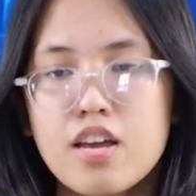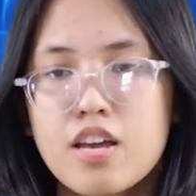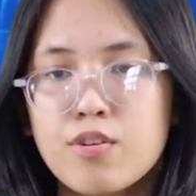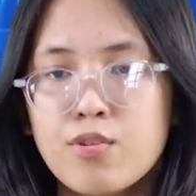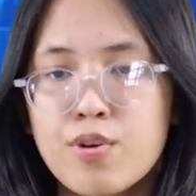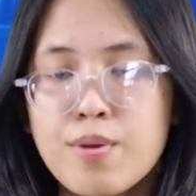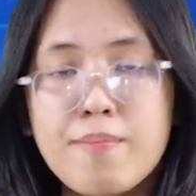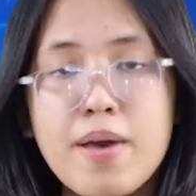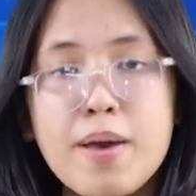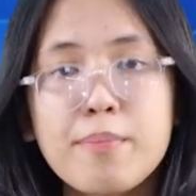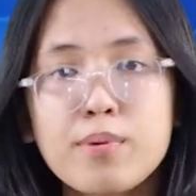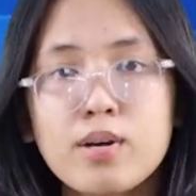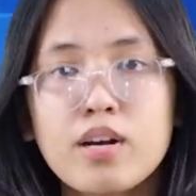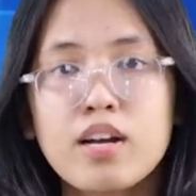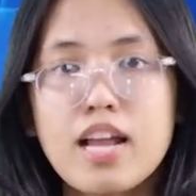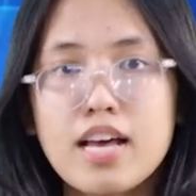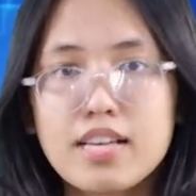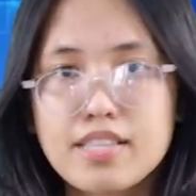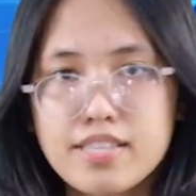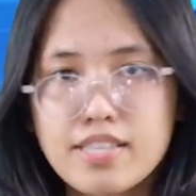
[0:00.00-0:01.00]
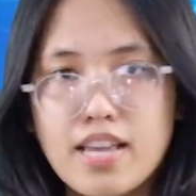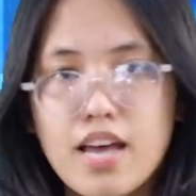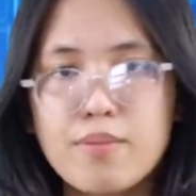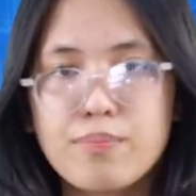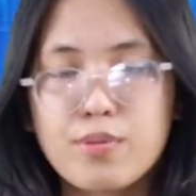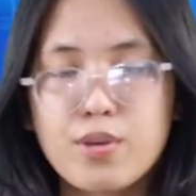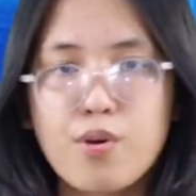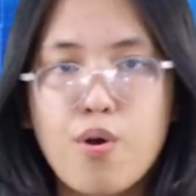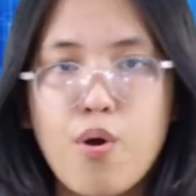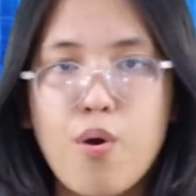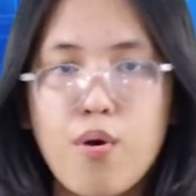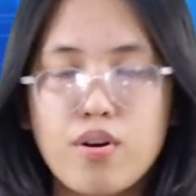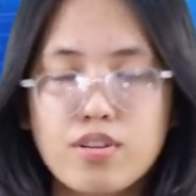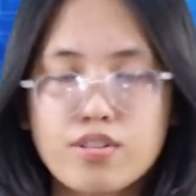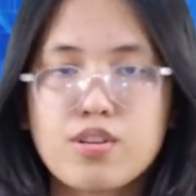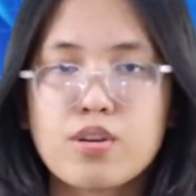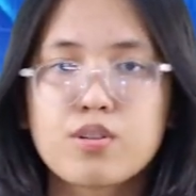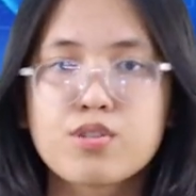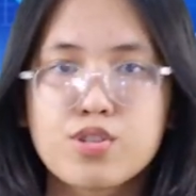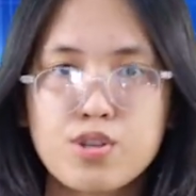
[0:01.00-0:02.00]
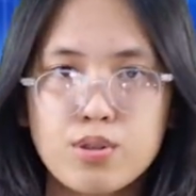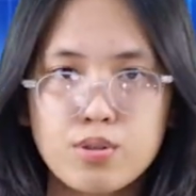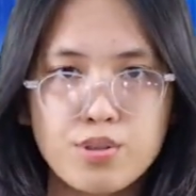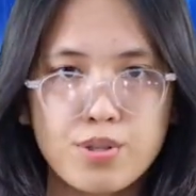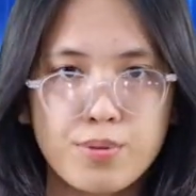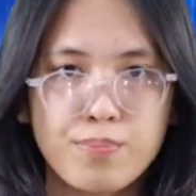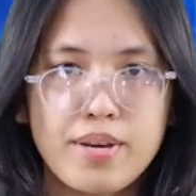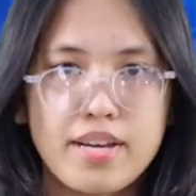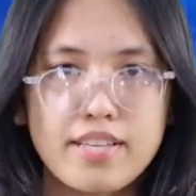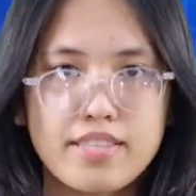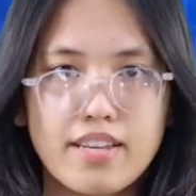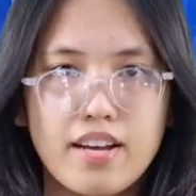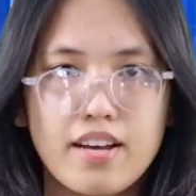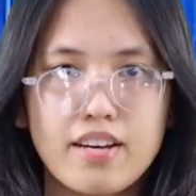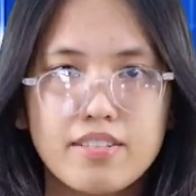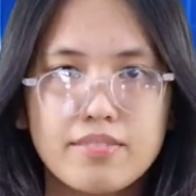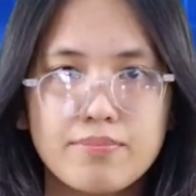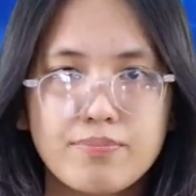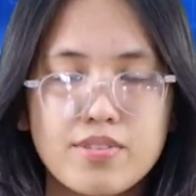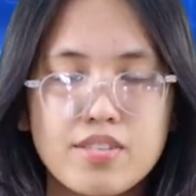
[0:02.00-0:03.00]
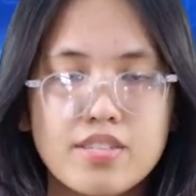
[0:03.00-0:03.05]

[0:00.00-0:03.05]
Remember last time you go on your social media,